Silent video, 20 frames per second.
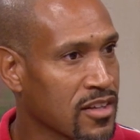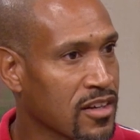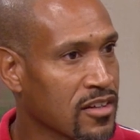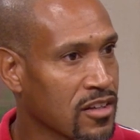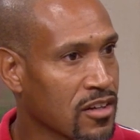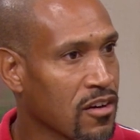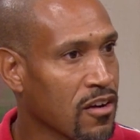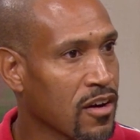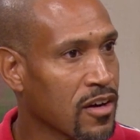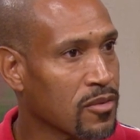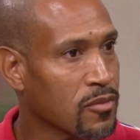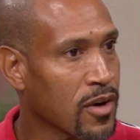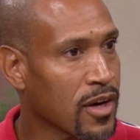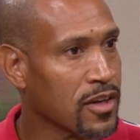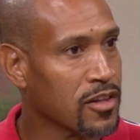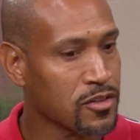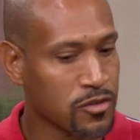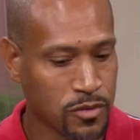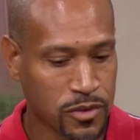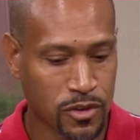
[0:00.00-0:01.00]
out in the garden,
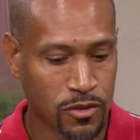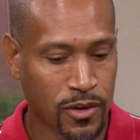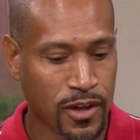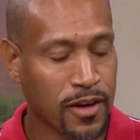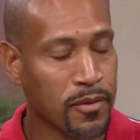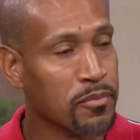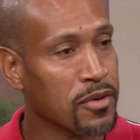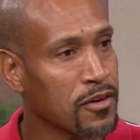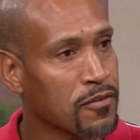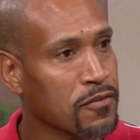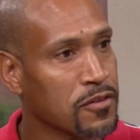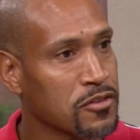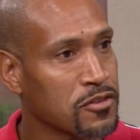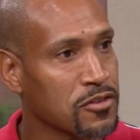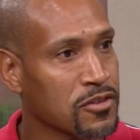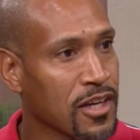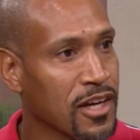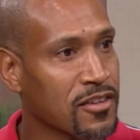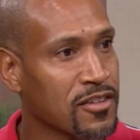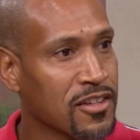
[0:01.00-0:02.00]
right? Because we do have
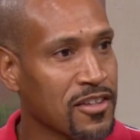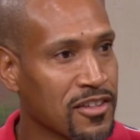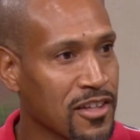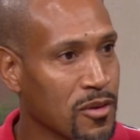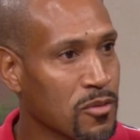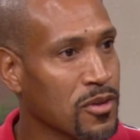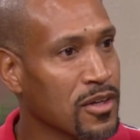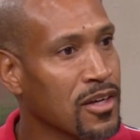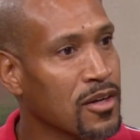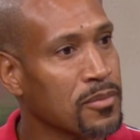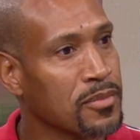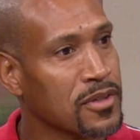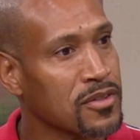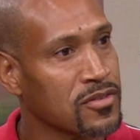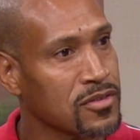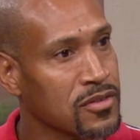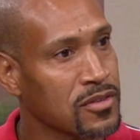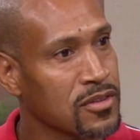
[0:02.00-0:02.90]
beneficials out there that will help us,